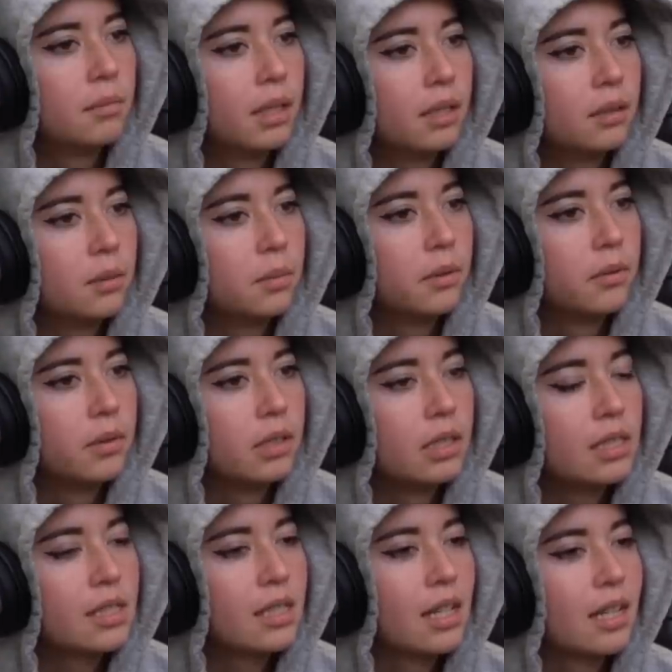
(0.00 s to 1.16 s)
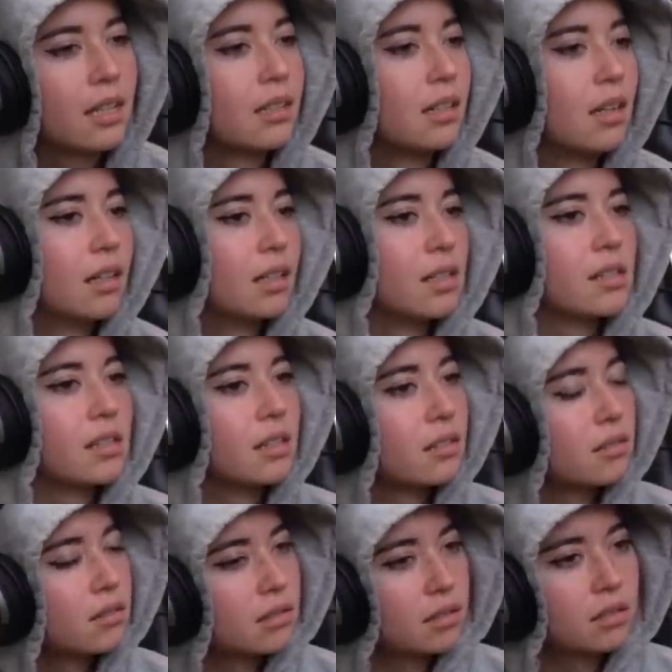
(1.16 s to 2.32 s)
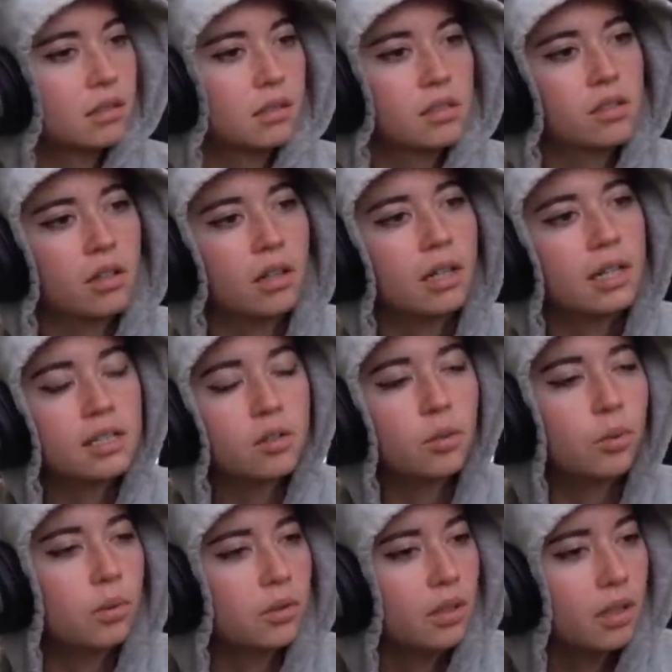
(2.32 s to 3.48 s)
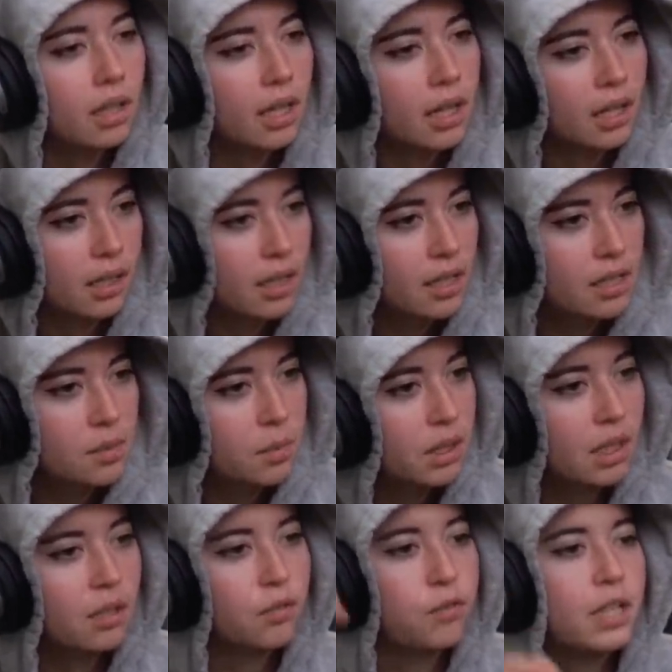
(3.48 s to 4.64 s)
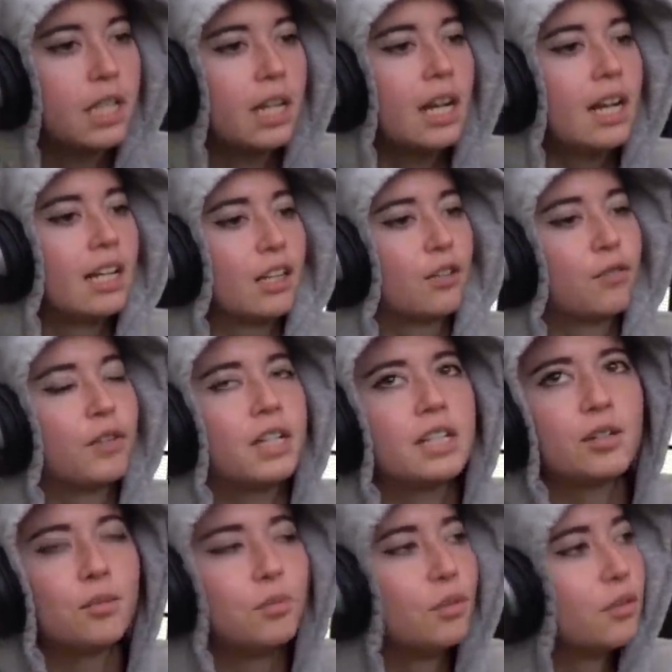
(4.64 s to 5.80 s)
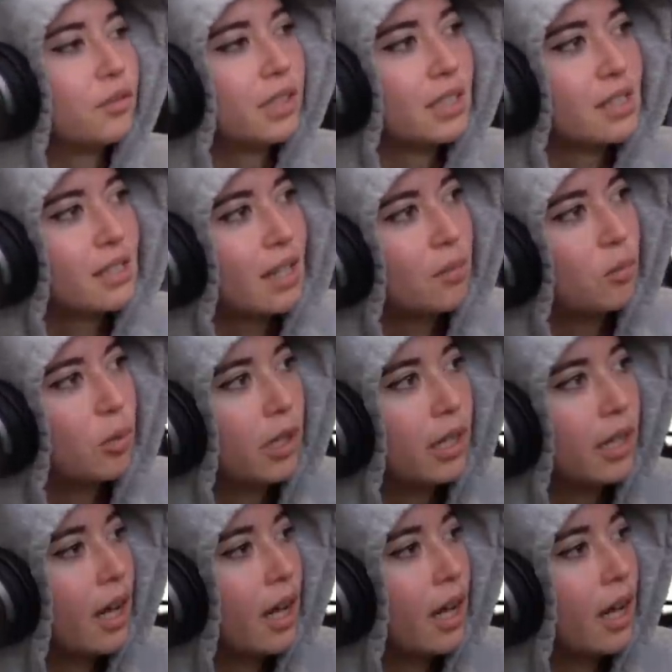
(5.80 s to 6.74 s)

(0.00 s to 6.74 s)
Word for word: My Little Pony. Is that not nice though? Sorry, it's cooler than that, I guess. But their feet, their feet do move in the same way.